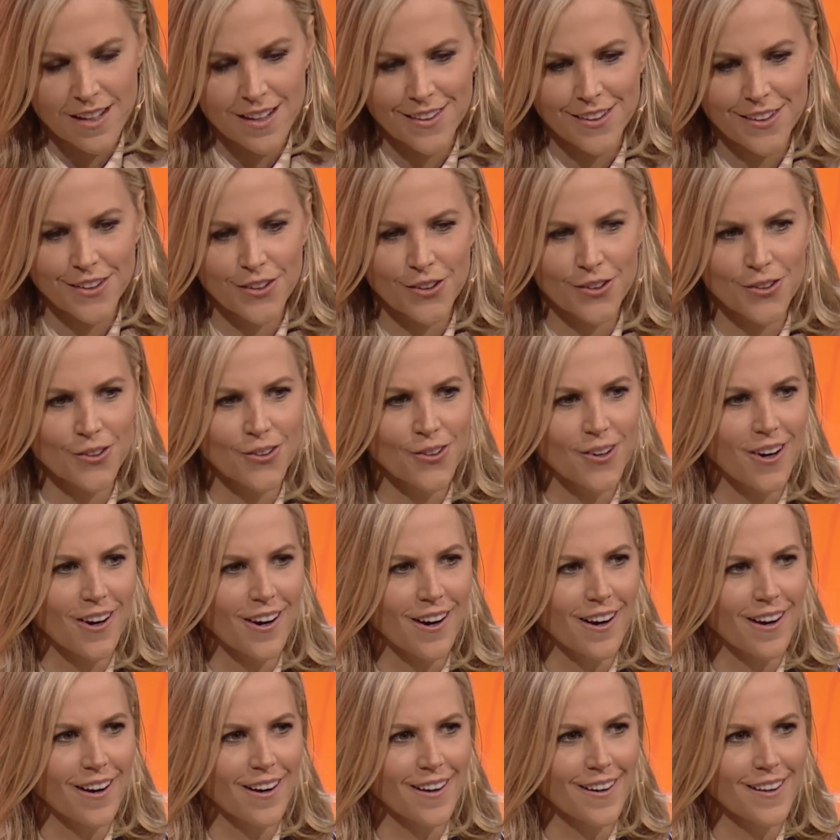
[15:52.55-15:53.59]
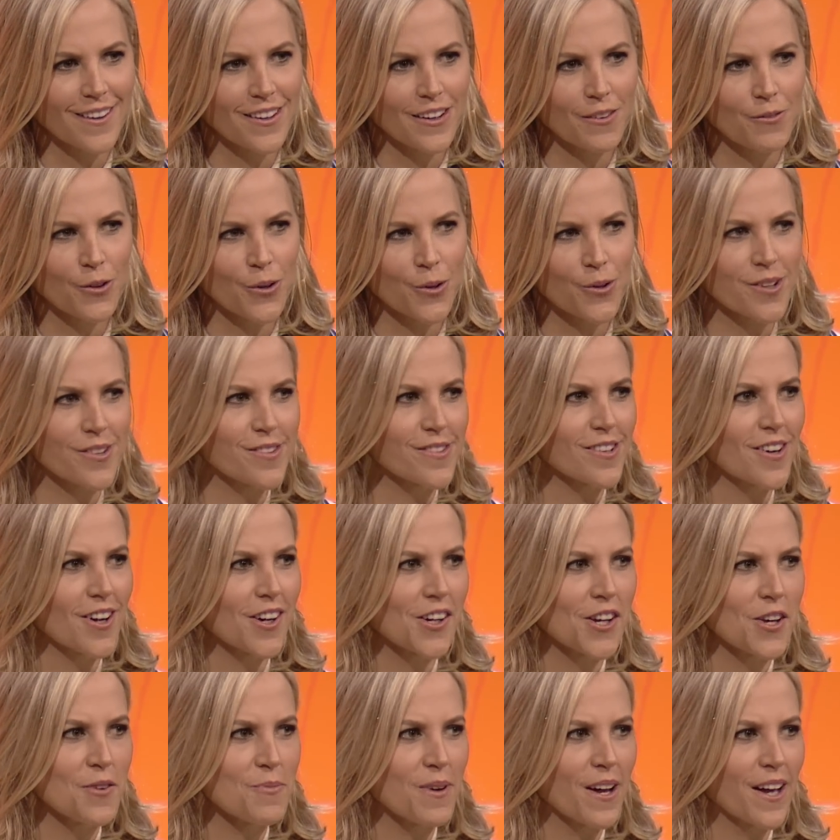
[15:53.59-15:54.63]
You are, and we were just
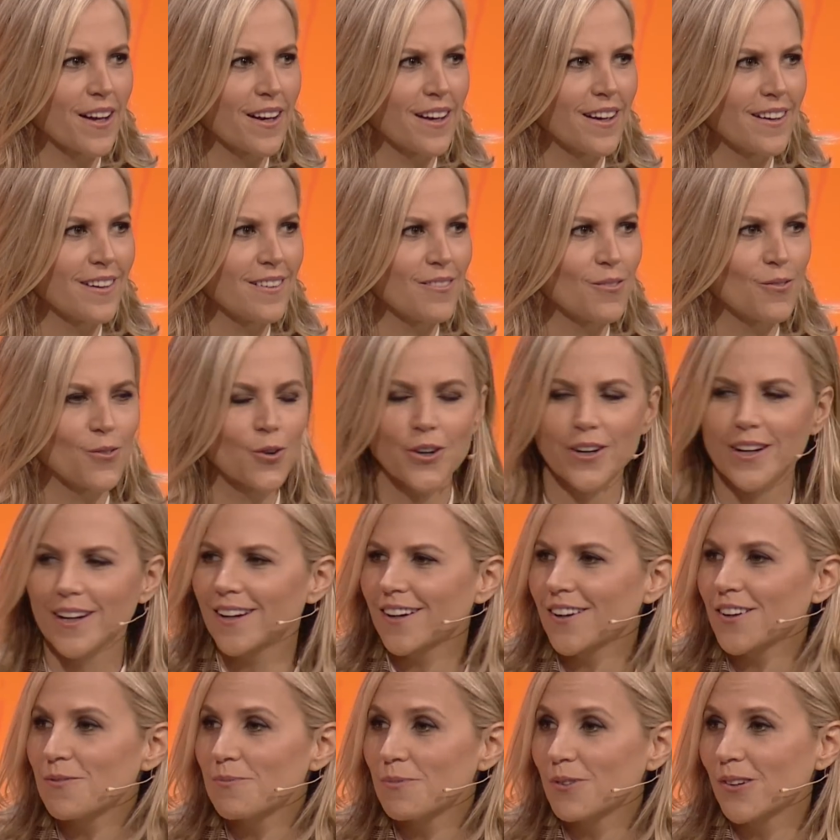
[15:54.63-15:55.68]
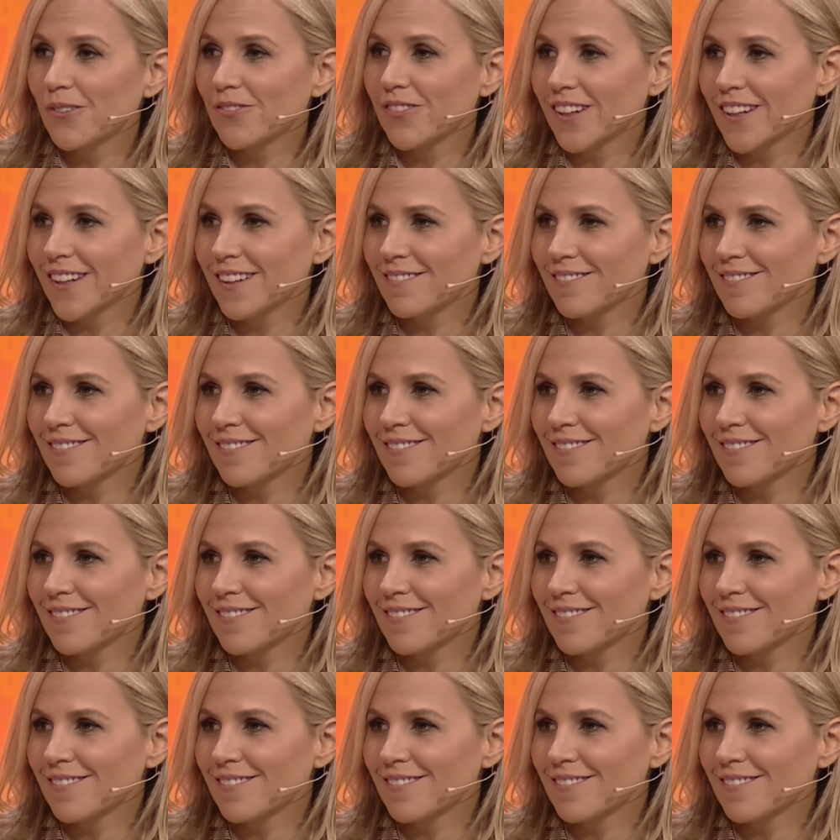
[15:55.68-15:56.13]
talking about it, working on a movie.